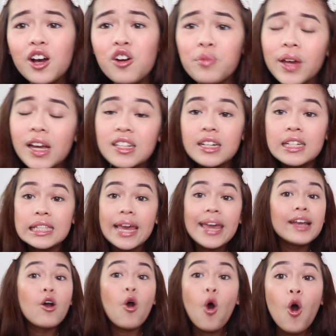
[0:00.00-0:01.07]
I hope you guys are
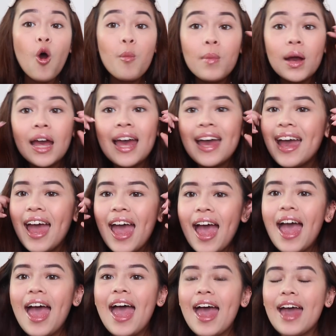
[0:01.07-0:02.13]
staying home
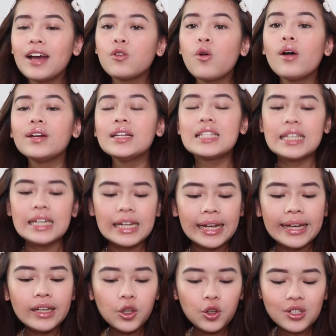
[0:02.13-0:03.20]
and
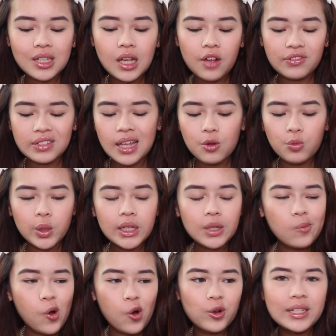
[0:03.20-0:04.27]
quarantining yourself. Is that word,
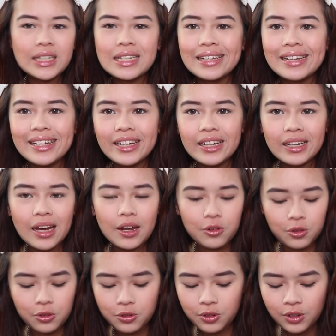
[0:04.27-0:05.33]
quarantining? I
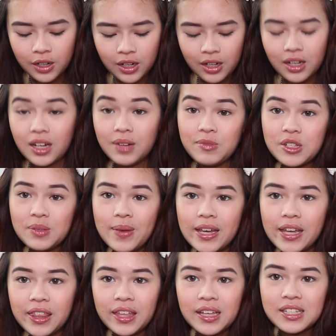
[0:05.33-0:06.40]
don't know, I'm just
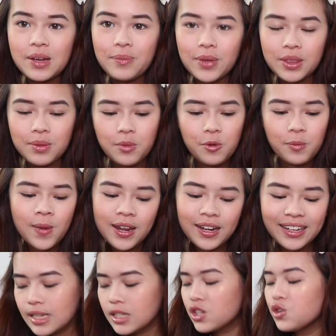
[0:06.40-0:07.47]
making things up at the
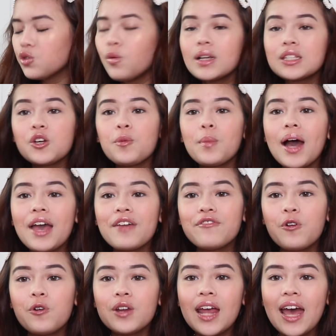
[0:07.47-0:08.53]
moment. Let's do What's on my
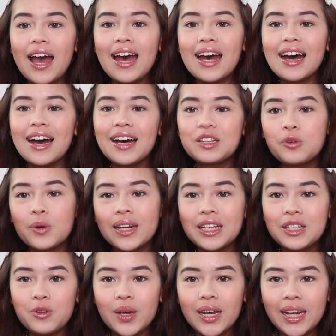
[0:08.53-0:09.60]
iPhone
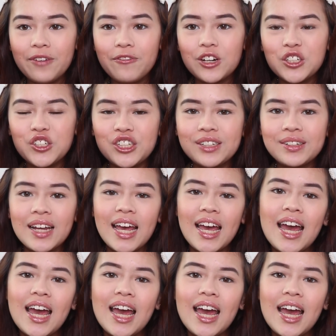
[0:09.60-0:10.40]
2020 version.